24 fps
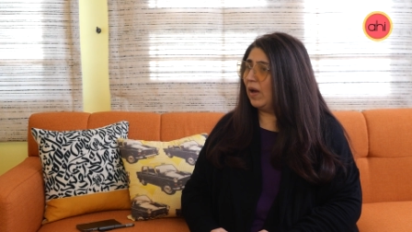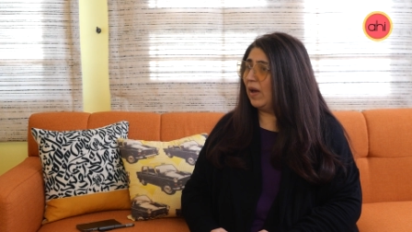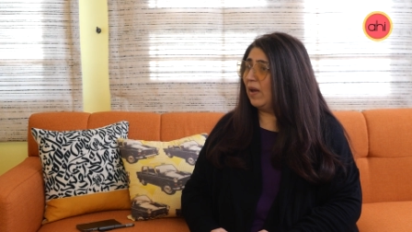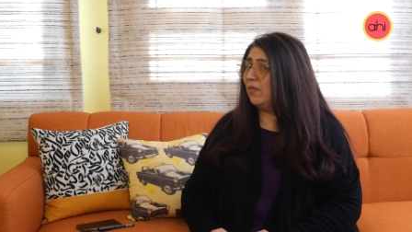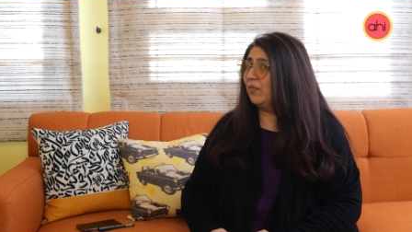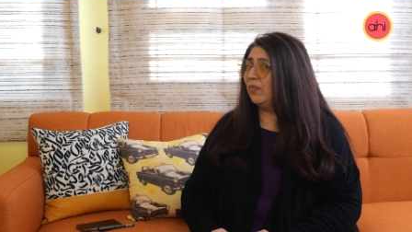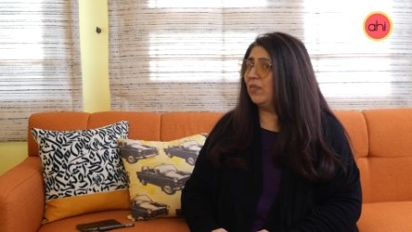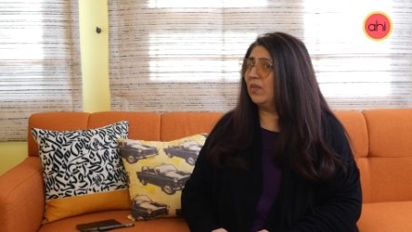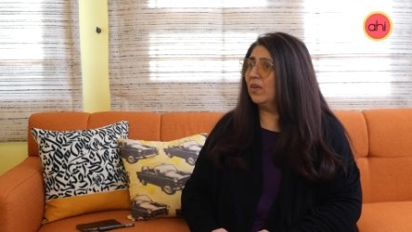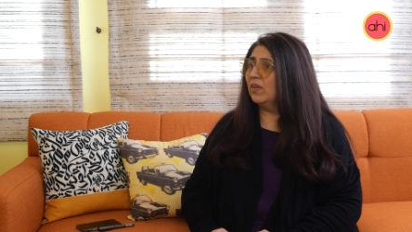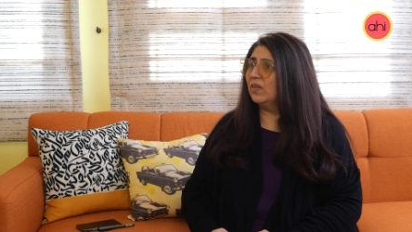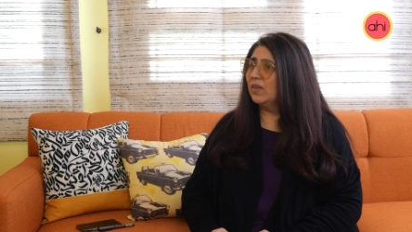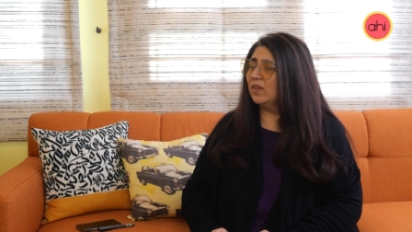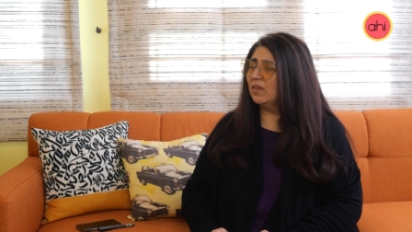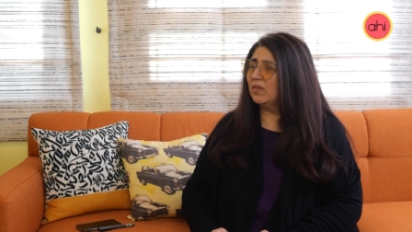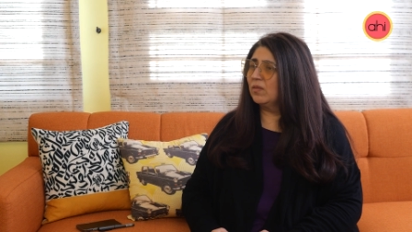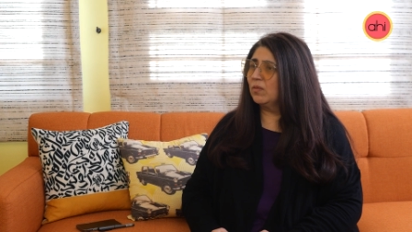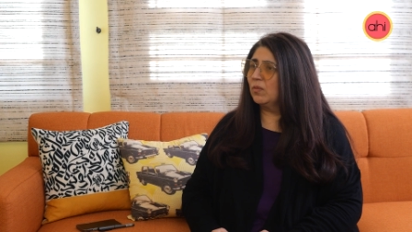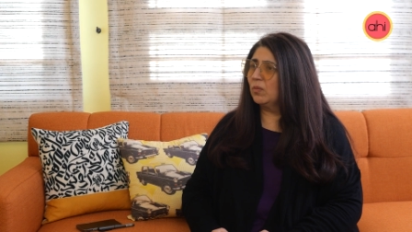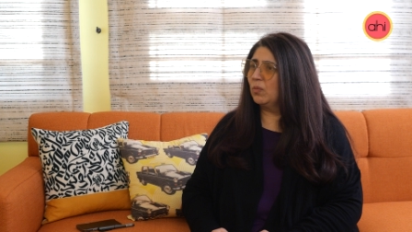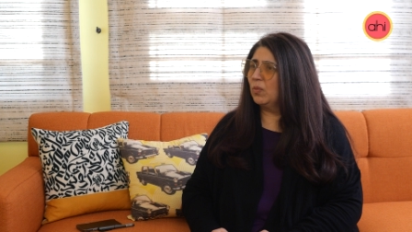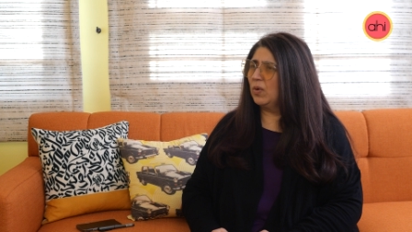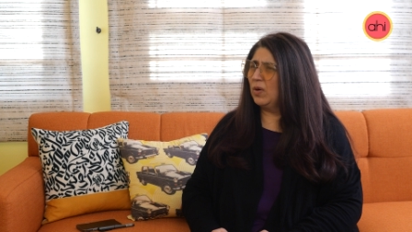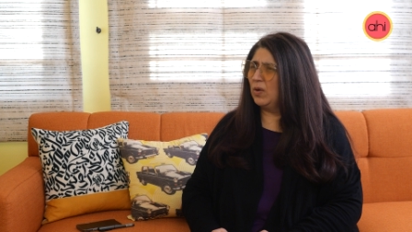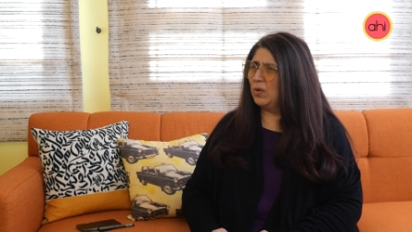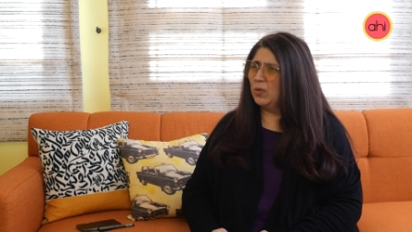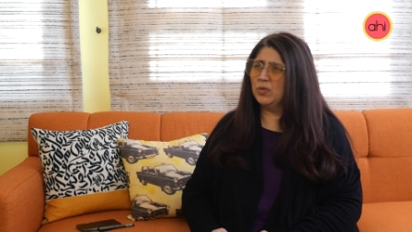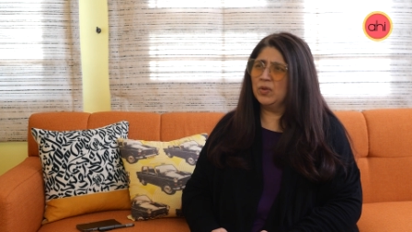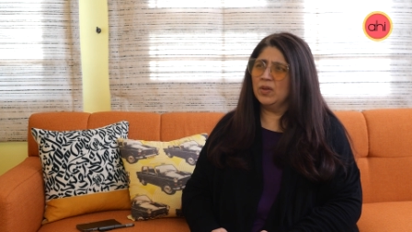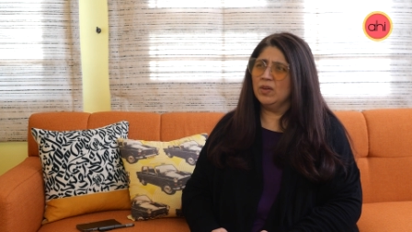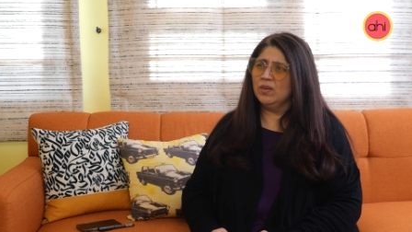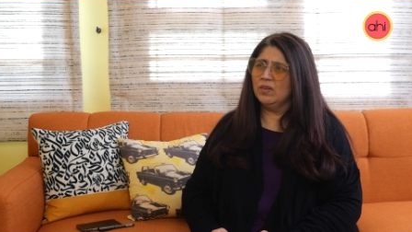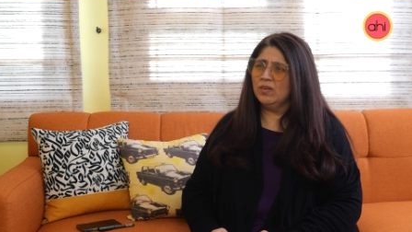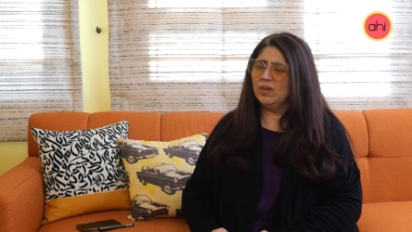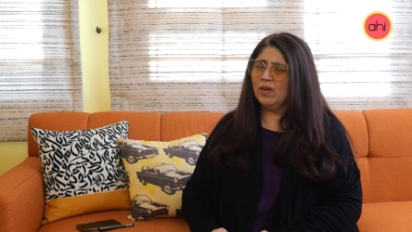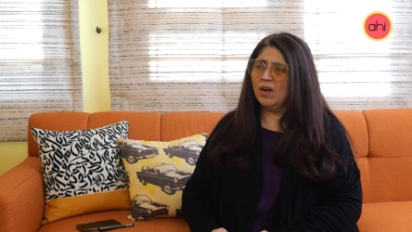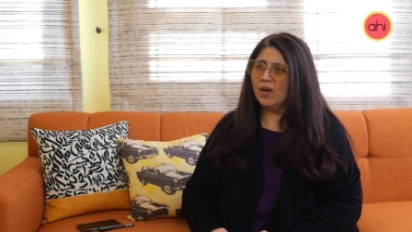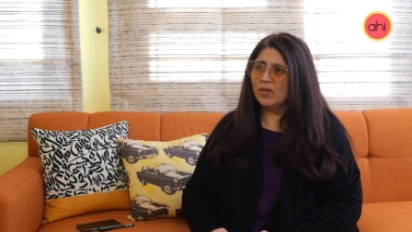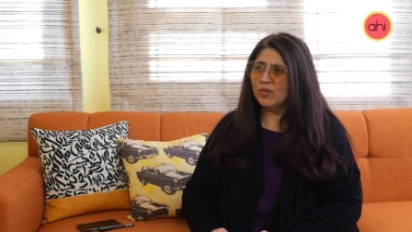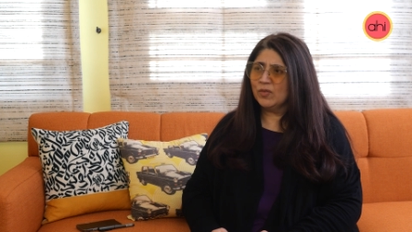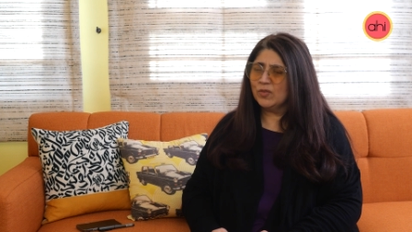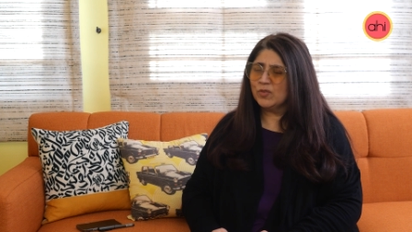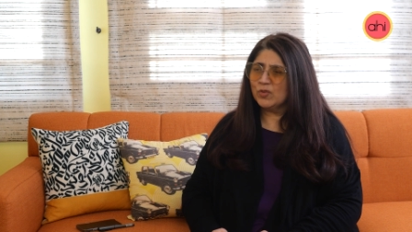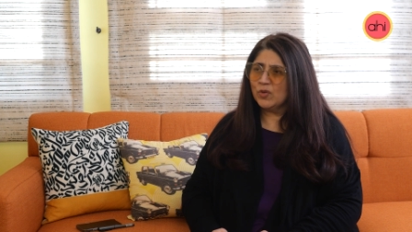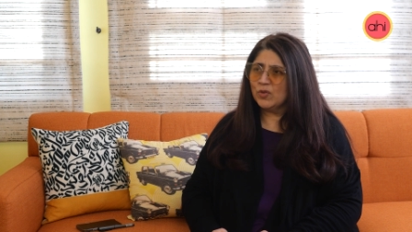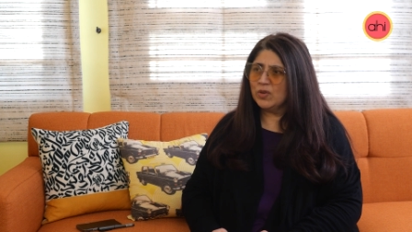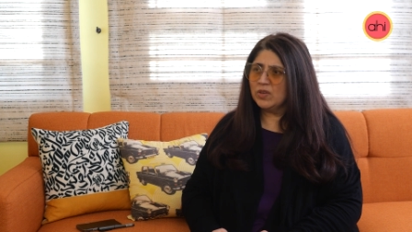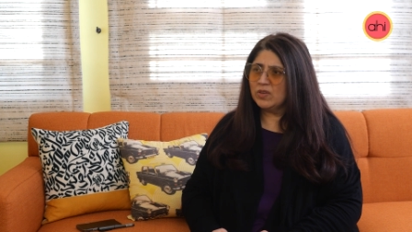I fear that we're losing the art
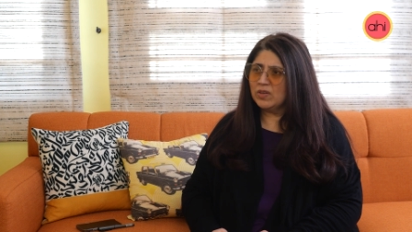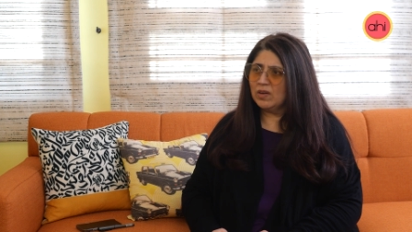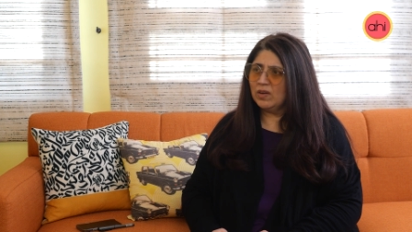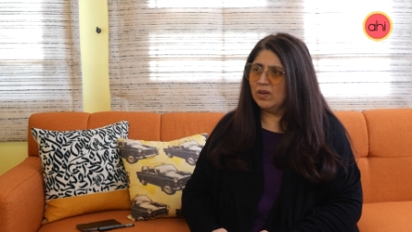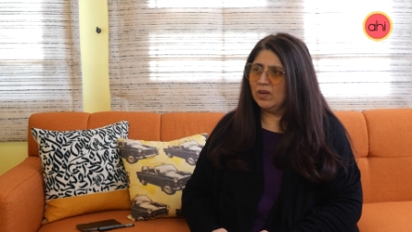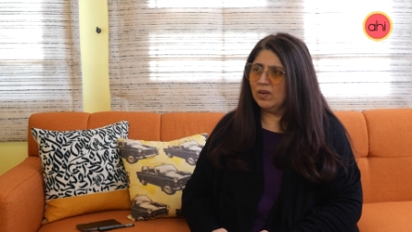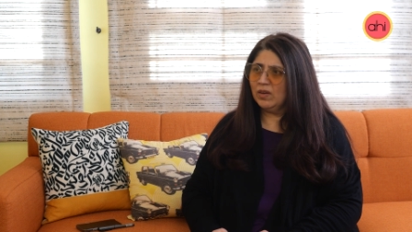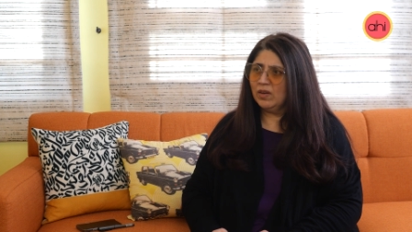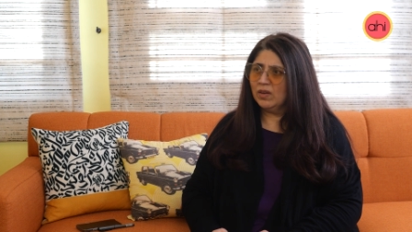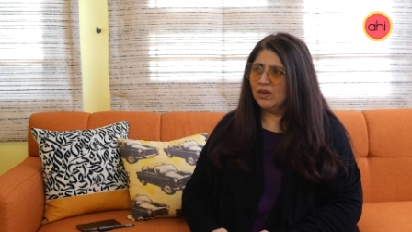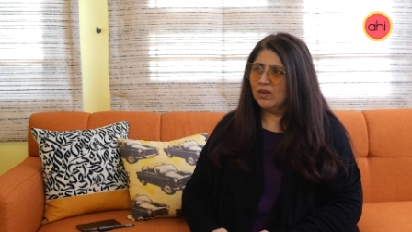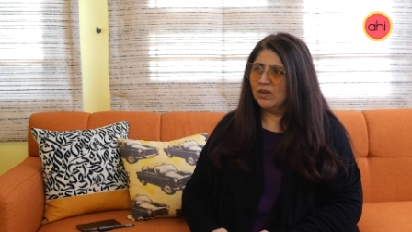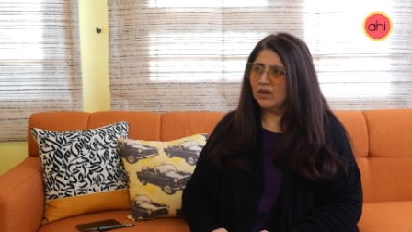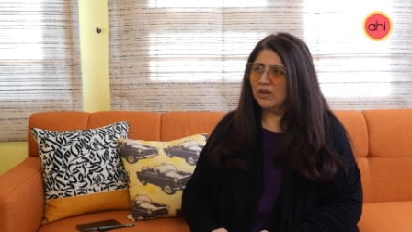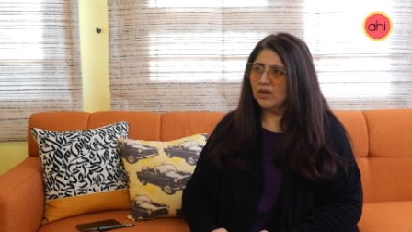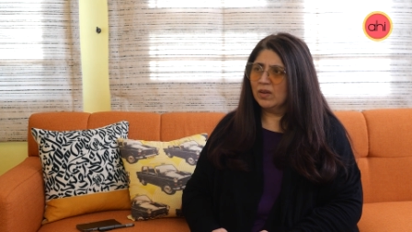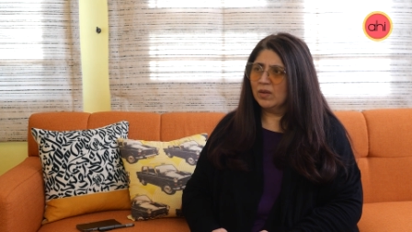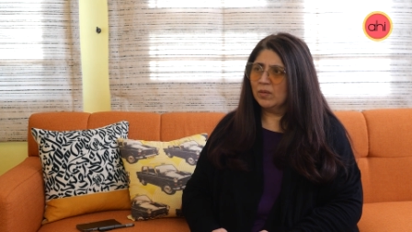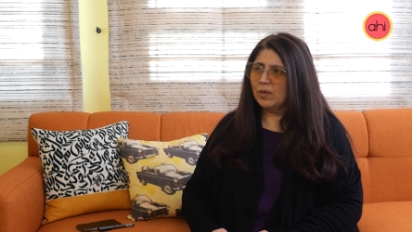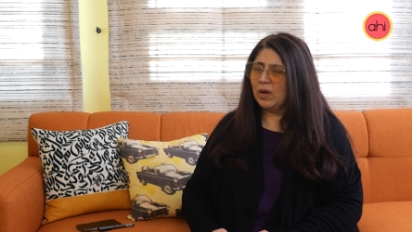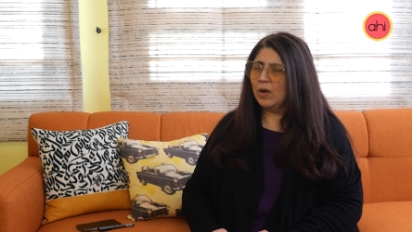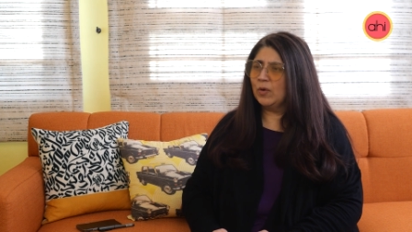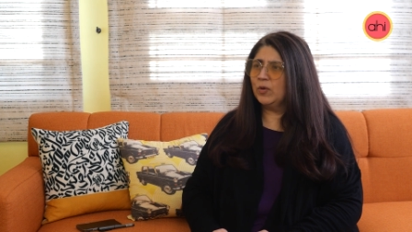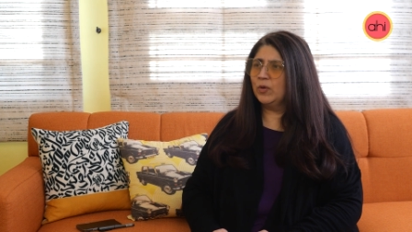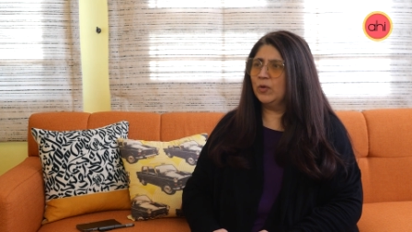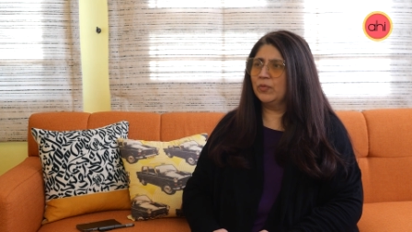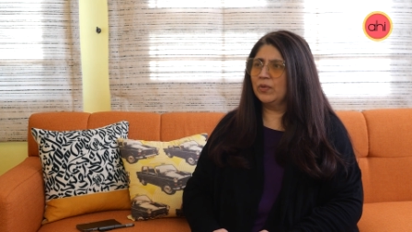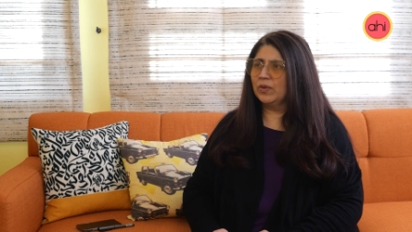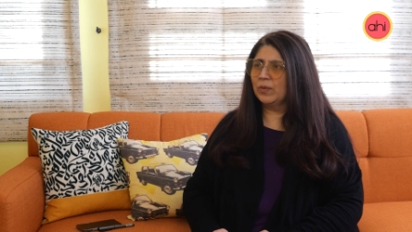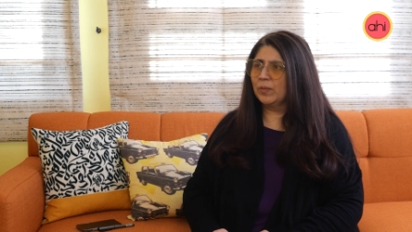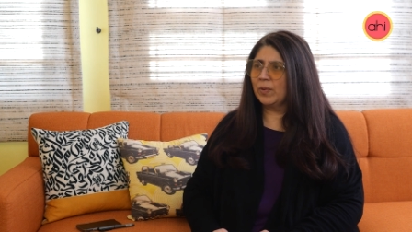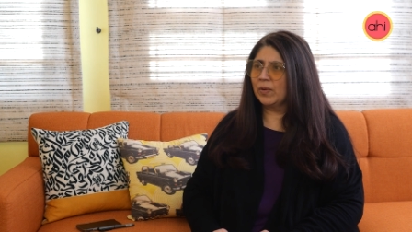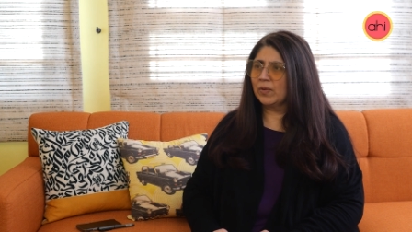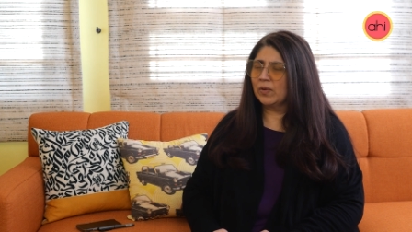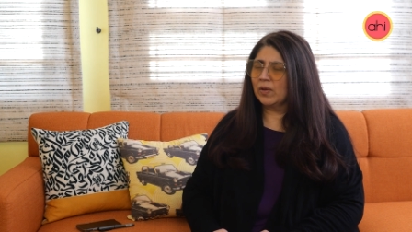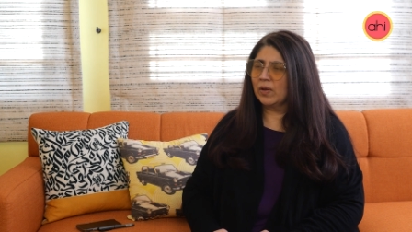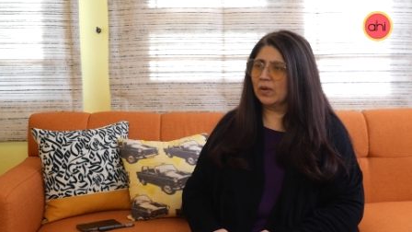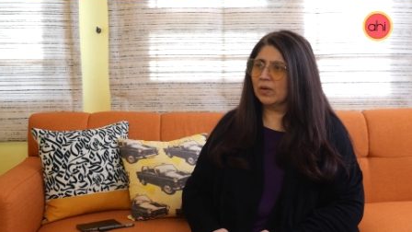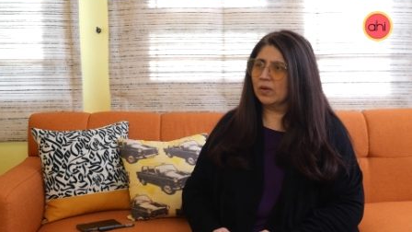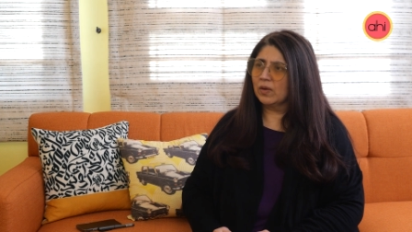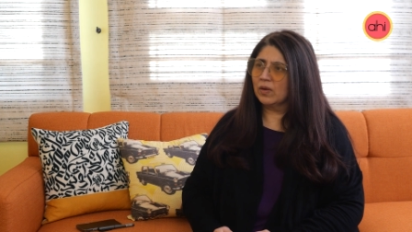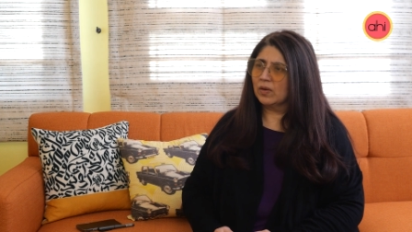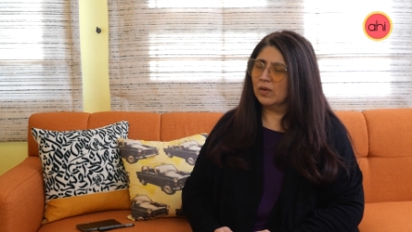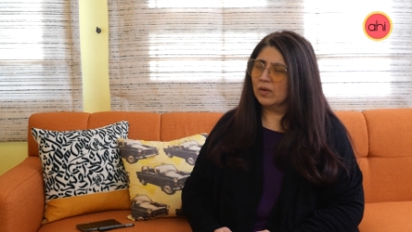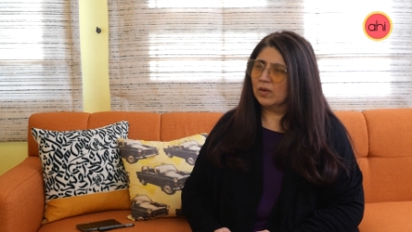of storytelling. How do you feel about that?